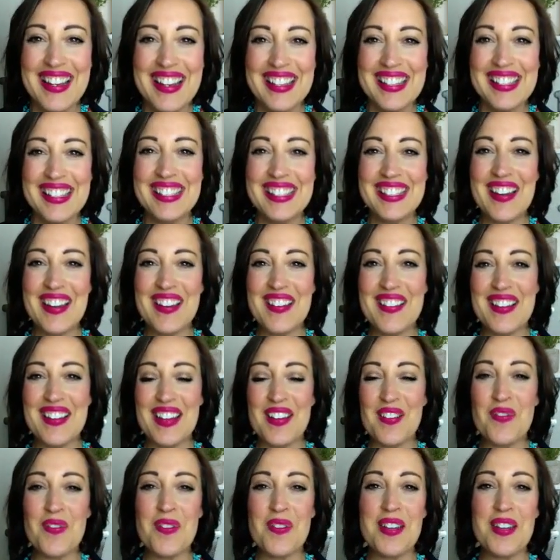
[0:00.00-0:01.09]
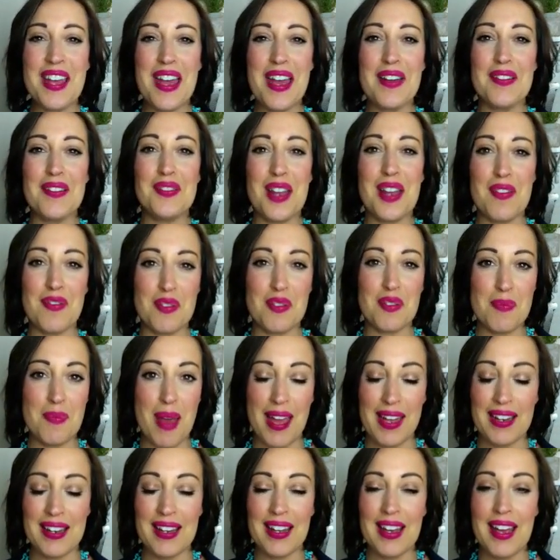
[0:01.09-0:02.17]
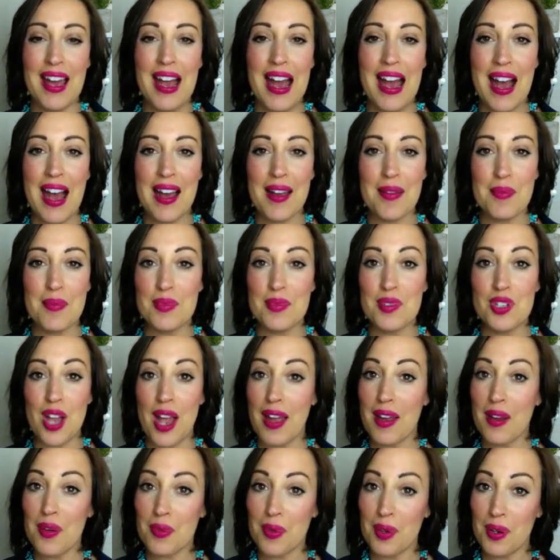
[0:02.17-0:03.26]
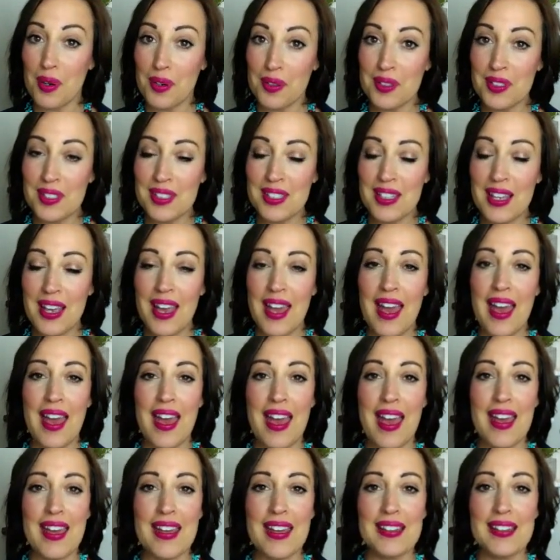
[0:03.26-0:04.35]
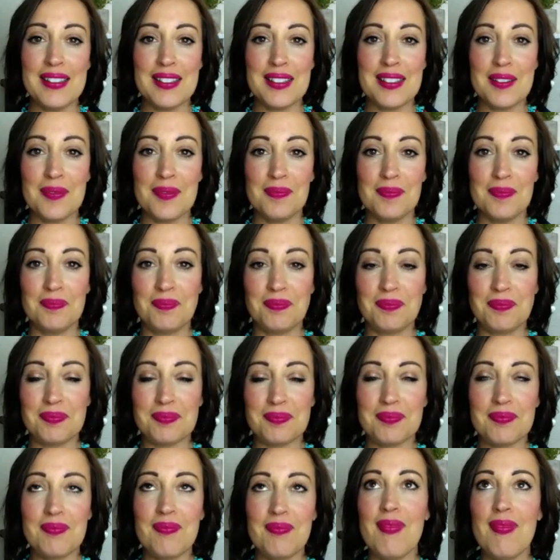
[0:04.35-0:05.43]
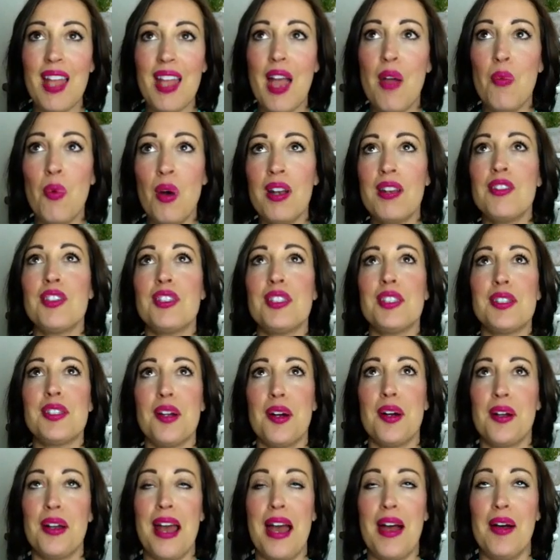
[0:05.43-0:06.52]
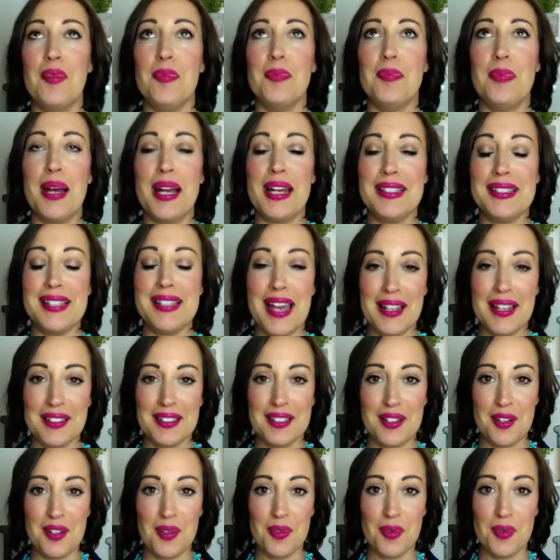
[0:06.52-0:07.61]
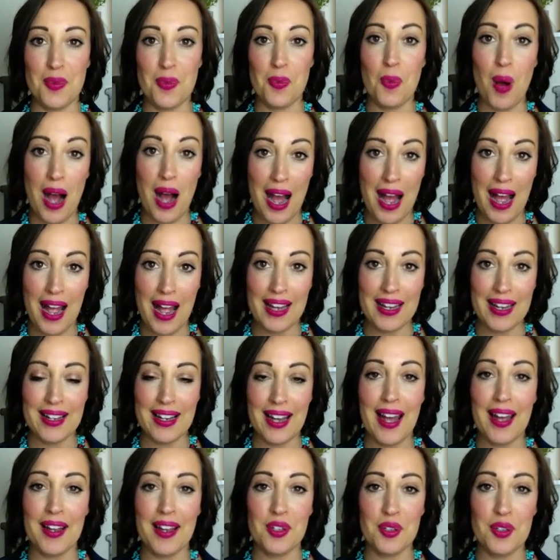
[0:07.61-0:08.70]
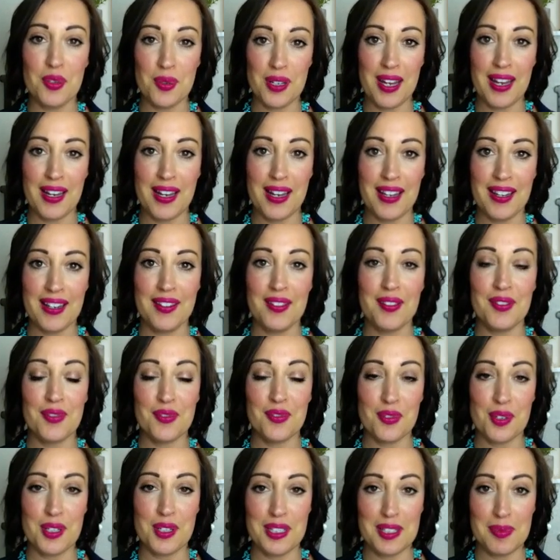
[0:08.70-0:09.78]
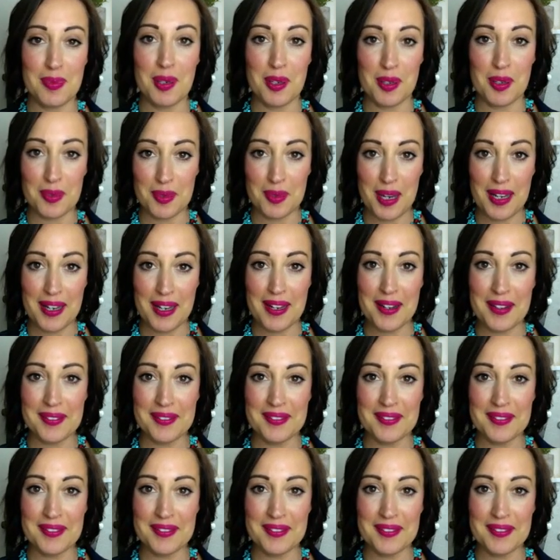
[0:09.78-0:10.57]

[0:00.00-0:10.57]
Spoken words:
So if we have never met, I'm Jaya Rose, and I want to just start out by telling you why I created Free Spirit Radio.